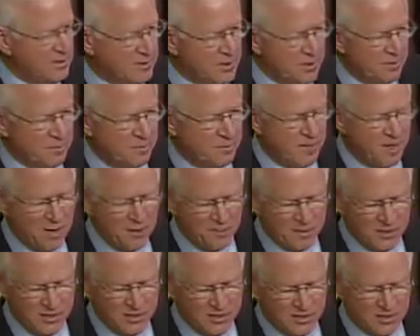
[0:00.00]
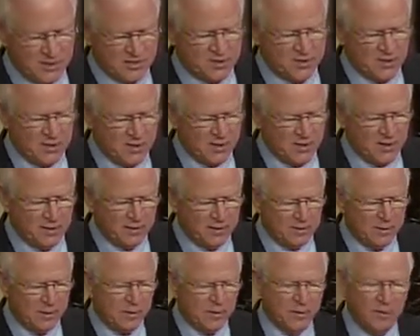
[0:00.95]
Senator Brownback just said,
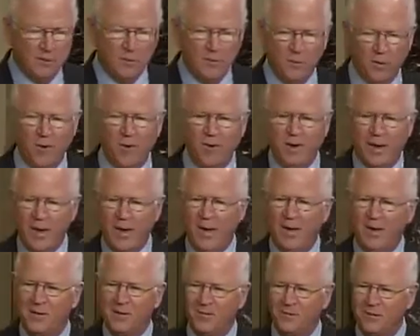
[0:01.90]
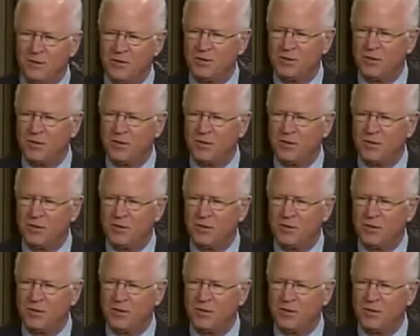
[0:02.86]
we're adding this